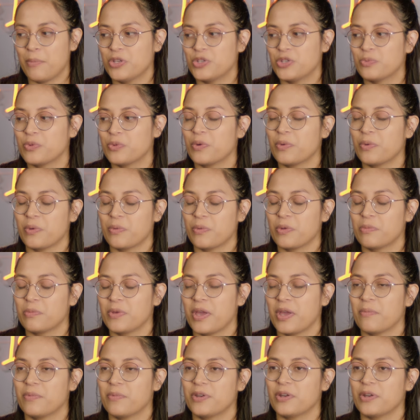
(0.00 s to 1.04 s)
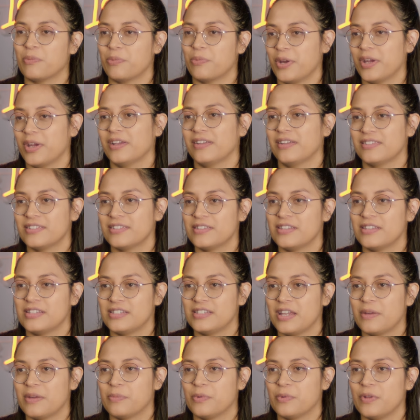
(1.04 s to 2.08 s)
much more we would be able to bring to the
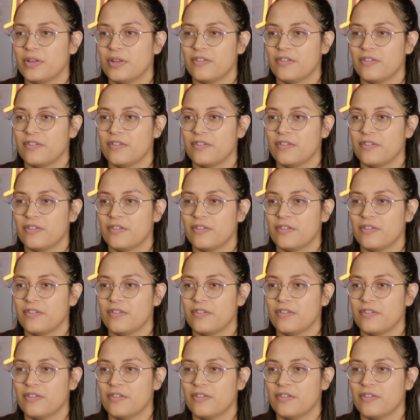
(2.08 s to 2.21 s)
table